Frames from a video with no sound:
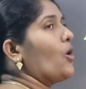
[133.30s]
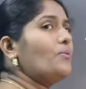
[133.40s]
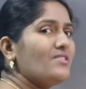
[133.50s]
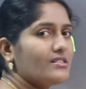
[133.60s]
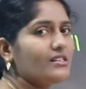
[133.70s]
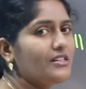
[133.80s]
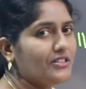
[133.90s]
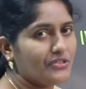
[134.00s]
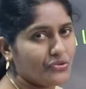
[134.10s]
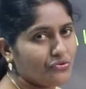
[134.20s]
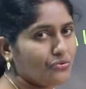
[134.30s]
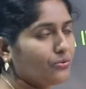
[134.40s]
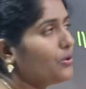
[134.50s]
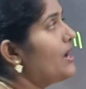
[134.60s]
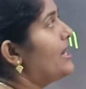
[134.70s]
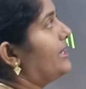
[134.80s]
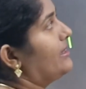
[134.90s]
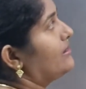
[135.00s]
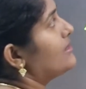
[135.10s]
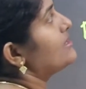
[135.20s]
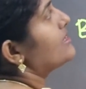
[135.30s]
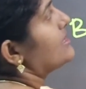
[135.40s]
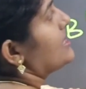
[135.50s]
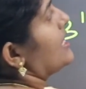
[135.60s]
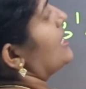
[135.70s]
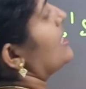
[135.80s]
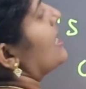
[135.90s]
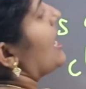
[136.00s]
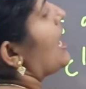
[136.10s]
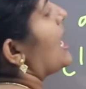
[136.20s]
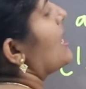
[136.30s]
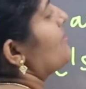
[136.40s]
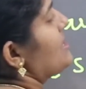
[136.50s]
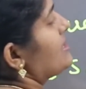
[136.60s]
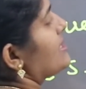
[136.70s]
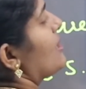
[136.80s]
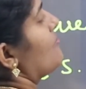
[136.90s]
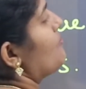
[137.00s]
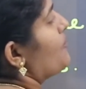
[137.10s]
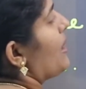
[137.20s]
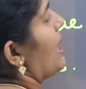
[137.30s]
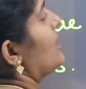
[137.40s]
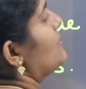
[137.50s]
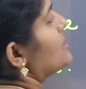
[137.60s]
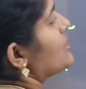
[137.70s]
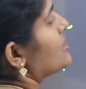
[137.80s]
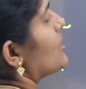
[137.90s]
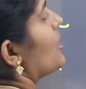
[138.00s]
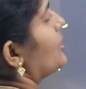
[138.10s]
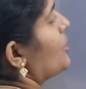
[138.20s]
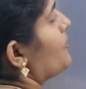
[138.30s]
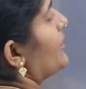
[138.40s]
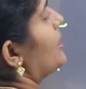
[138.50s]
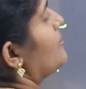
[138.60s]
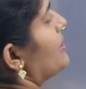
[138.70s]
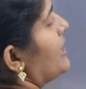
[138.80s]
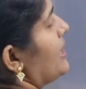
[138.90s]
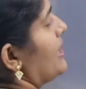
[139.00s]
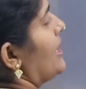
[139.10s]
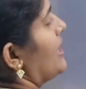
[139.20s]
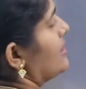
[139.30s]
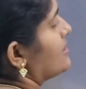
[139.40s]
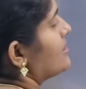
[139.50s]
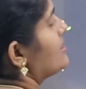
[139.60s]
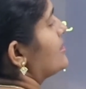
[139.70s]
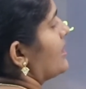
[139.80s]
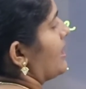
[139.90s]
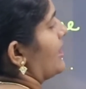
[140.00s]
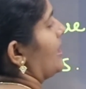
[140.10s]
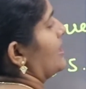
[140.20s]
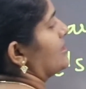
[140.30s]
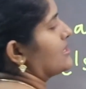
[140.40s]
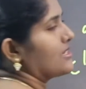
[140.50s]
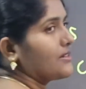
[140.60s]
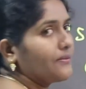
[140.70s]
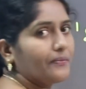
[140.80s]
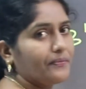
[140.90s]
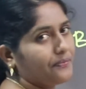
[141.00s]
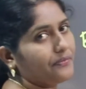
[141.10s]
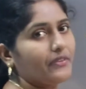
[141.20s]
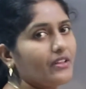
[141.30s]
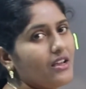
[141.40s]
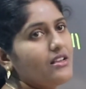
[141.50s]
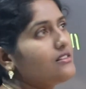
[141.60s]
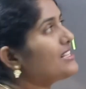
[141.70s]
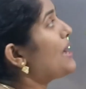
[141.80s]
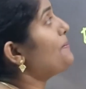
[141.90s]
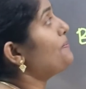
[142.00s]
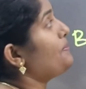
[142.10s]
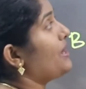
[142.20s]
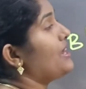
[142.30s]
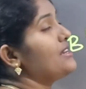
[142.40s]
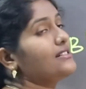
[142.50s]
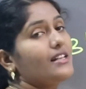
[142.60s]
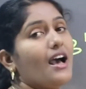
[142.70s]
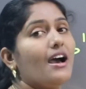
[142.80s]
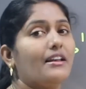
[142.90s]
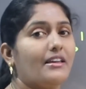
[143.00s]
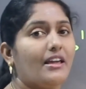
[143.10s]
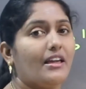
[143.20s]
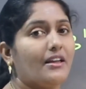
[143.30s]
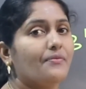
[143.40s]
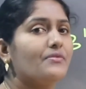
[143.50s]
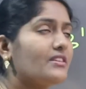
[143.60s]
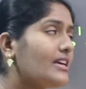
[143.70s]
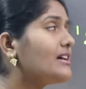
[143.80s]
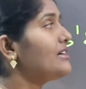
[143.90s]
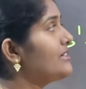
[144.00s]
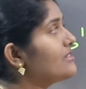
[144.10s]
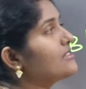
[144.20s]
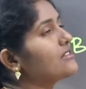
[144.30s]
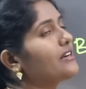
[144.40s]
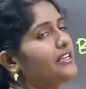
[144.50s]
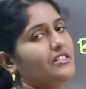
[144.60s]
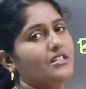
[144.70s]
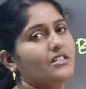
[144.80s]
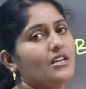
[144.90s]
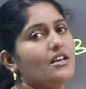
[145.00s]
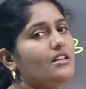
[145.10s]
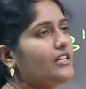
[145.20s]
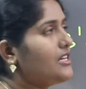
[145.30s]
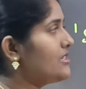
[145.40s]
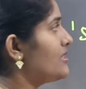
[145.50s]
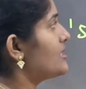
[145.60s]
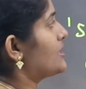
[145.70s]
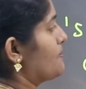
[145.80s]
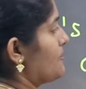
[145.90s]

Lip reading: Obviously it is true. In this C, having some part which is occupied by A. This is correct. Some B's are A. Yeah, it is right. In this